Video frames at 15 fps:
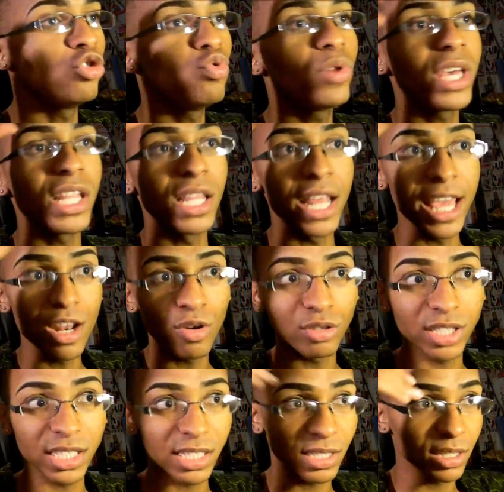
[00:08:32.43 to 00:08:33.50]

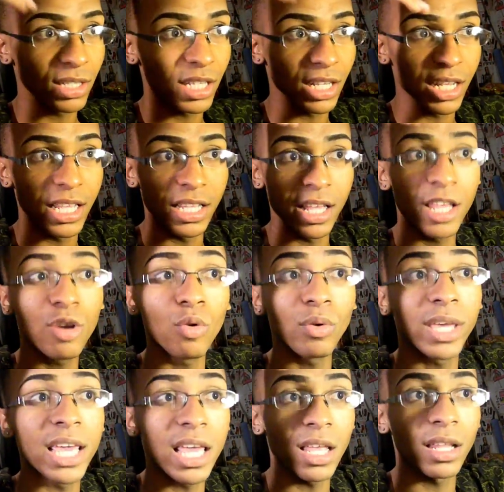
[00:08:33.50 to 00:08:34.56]

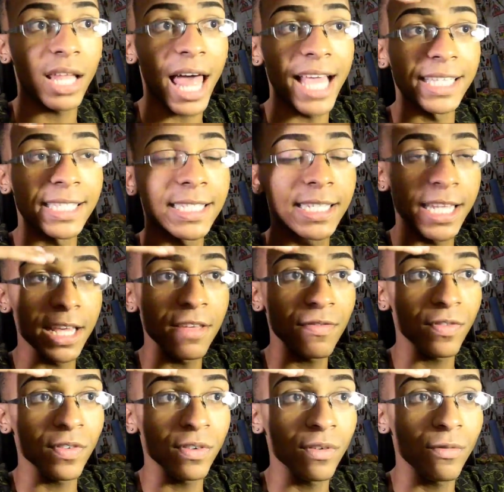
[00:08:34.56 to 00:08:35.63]
It'll get like
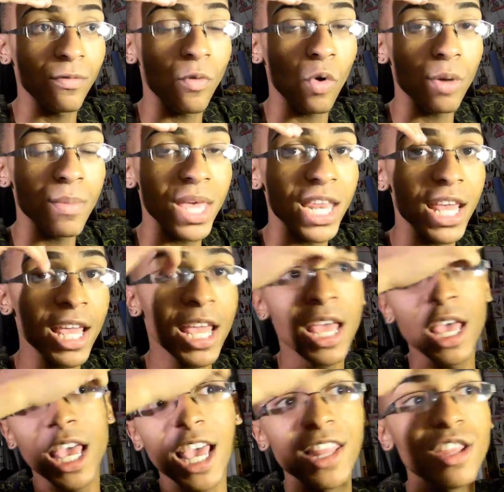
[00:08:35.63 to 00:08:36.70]
stiff for a minute,
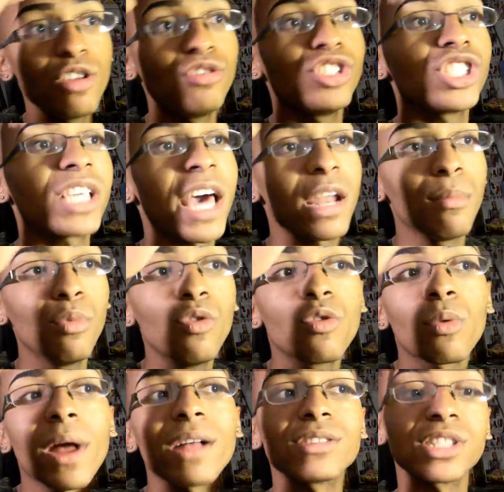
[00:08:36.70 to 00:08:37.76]
and then it'll just kind of
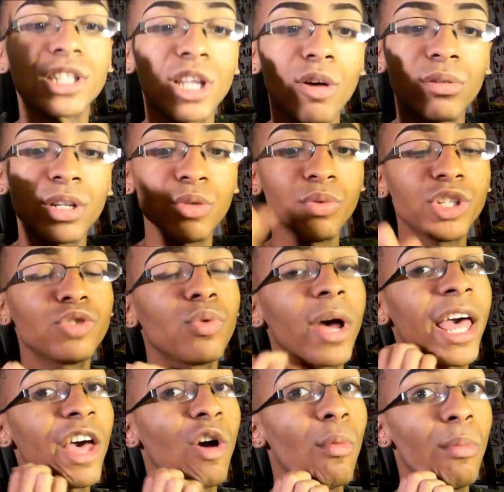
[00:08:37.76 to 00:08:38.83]
move around slowly, which
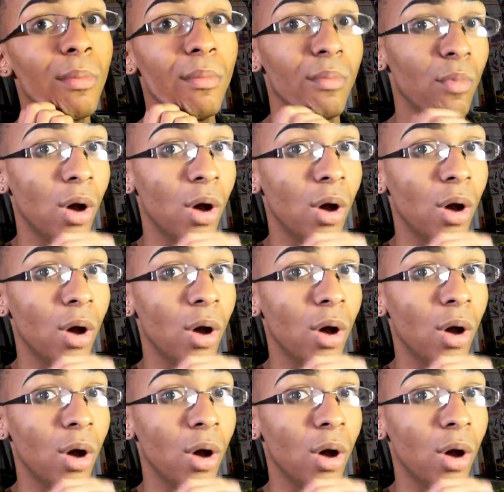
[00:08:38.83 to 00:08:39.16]
will help